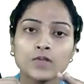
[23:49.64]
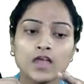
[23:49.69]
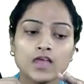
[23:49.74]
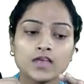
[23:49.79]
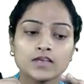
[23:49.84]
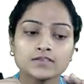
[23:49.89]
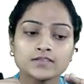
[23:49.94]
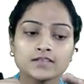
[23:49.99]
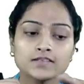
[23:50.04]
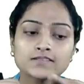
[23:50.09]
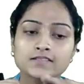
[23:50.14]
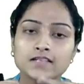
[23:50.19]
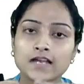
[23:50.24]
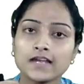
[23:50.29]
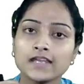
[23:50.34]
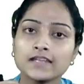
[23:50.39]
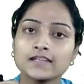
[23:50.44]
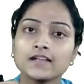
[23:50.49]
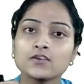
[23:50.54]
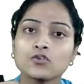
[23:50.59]
just study
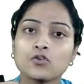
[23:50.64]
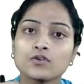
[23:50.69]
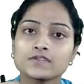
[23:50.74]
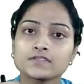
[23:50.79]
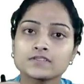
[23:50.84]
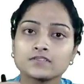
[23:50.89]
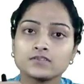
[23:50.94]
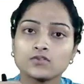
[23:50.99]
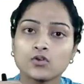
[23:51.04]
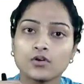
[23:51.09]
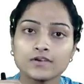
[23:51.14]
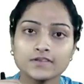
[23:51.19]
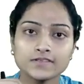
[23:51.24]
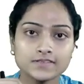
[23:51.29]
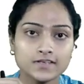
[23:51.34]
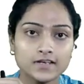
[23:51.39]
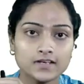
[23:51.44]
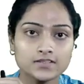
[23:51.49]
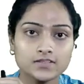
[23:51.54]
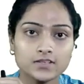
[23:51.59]
the node
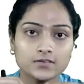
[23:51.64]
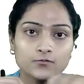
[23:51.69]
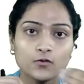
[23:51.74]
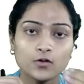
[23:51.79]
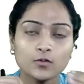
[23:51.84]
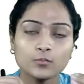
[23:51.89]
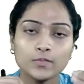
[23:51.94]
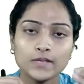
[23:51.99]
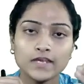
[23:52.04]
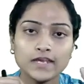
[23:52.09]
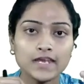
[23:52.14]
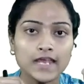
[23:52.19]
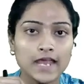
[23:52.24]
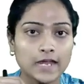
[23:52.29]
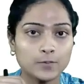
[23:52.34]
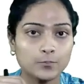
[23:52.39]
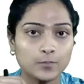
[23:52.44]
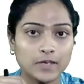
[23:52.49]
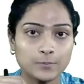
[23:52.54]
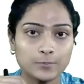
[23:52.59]
structure for B and
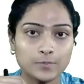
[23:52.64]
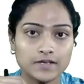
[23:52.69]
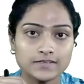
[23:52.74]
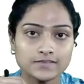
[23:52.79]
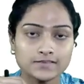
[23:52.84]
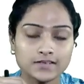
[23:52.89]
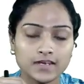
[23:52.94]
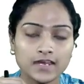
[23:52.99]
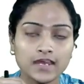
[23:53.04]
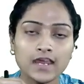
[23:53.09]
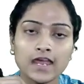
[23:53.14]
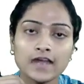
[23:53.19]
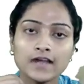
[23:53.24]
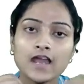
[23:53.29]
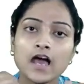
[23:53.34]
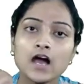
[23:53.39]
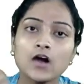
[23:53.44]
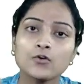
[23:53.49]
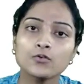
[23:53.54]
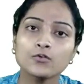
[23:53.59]
B plus tree and
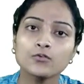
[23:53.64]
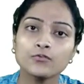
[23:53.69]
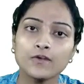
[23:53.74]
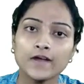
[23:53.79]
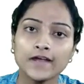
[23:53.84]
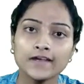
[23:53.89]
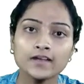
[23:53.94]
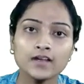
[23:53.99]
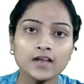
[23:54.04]
how to find